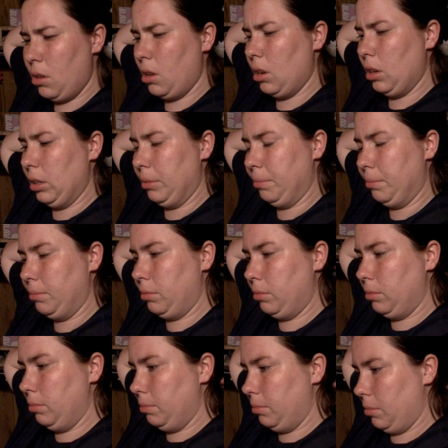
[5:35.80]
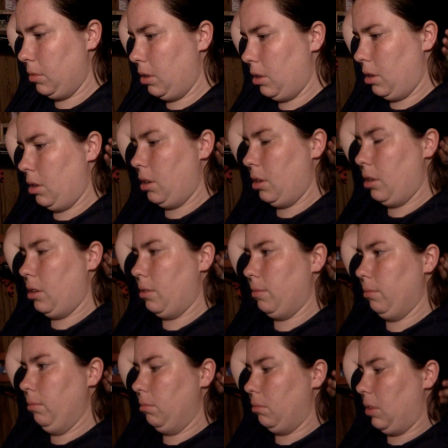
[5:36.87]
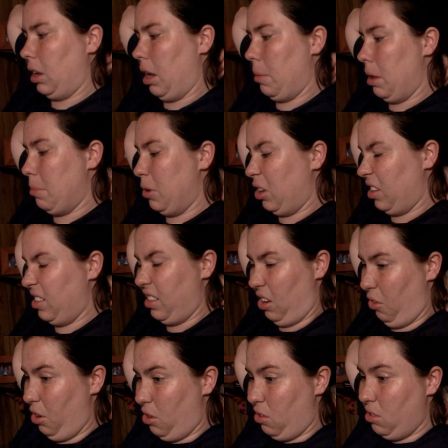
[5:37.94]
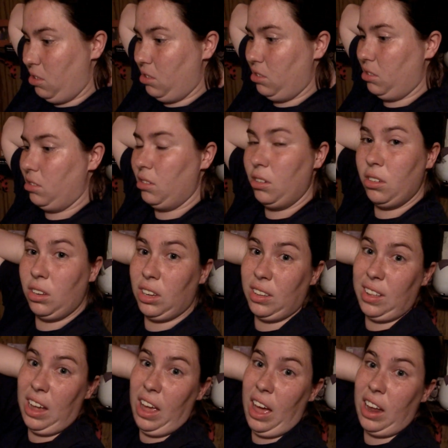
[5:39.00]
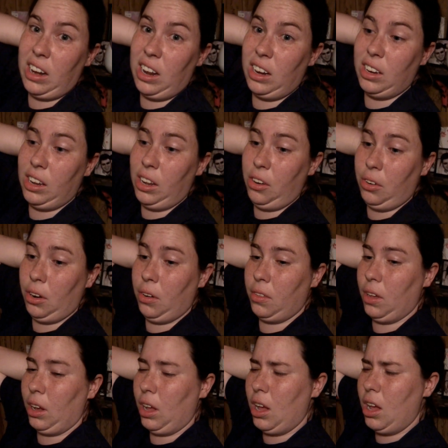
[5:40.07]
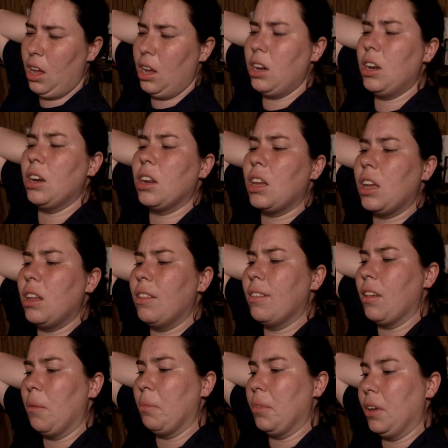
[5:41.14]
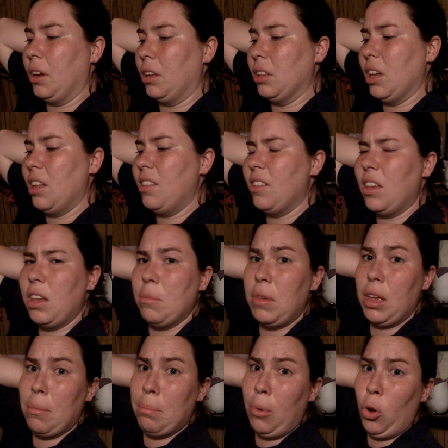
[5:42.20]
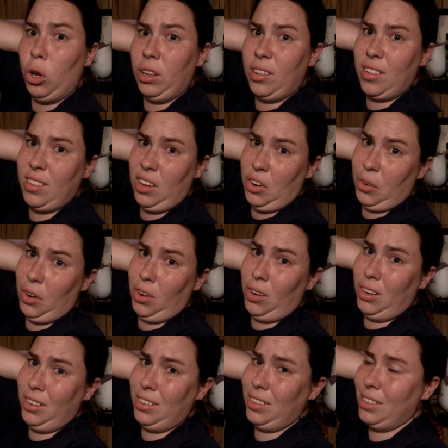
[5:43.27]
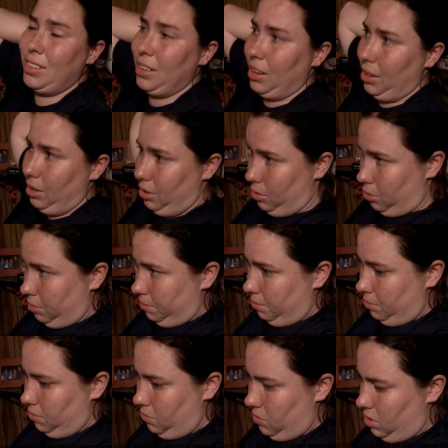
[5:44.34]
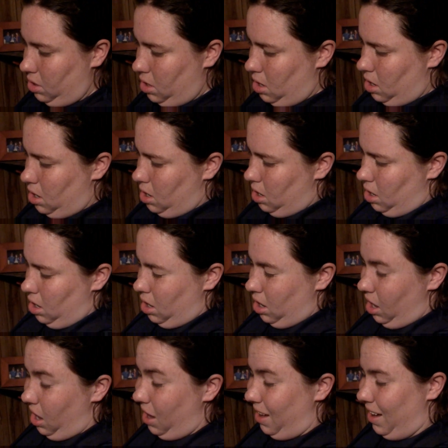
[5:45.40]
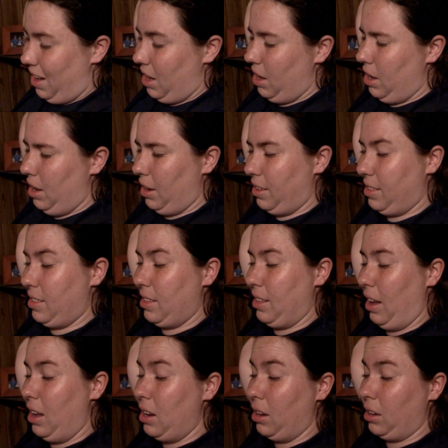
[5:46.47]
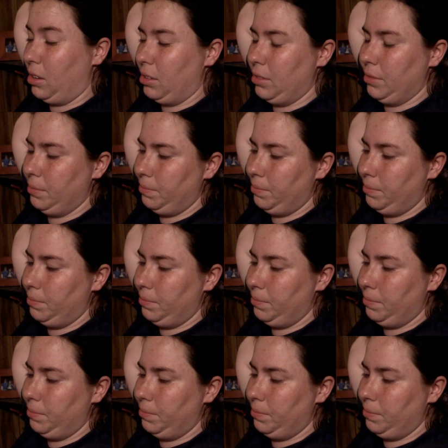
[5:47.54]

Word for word: Um, I got me a bowl of cereal because I hadn't eaten dinner and I was like, I need to eat something. Let's eat me a bowl of cereal. So, yeah, exciting.